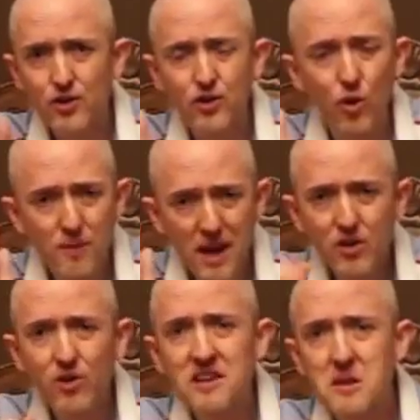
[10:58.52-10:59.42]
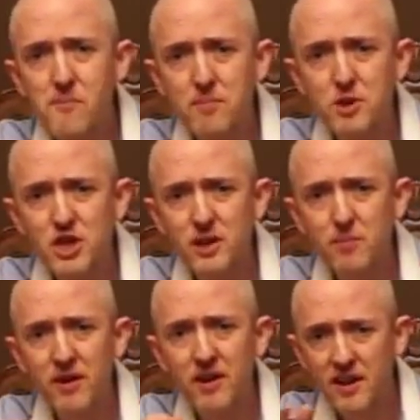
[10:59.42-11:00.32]
Your Domainer Elite
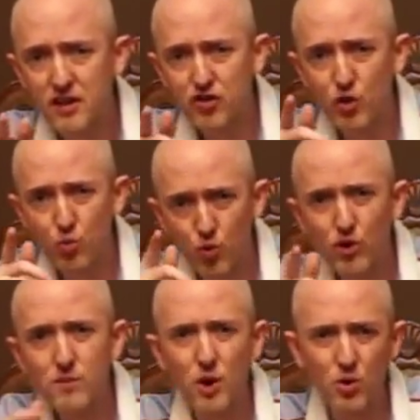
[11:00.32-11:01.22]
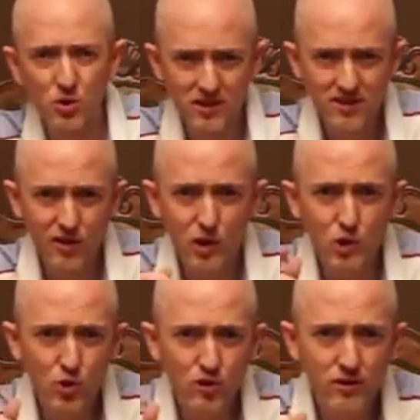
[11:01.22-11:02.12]
membership is your wormhole into the
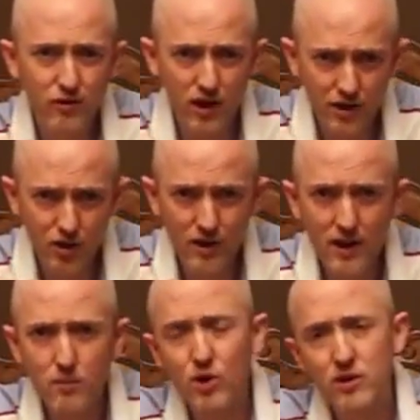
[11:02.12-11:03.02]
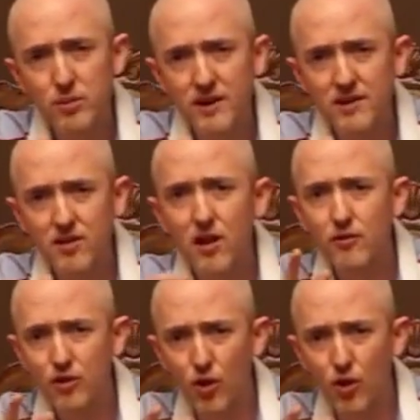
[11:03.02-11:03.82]
lucrative underground marketplace of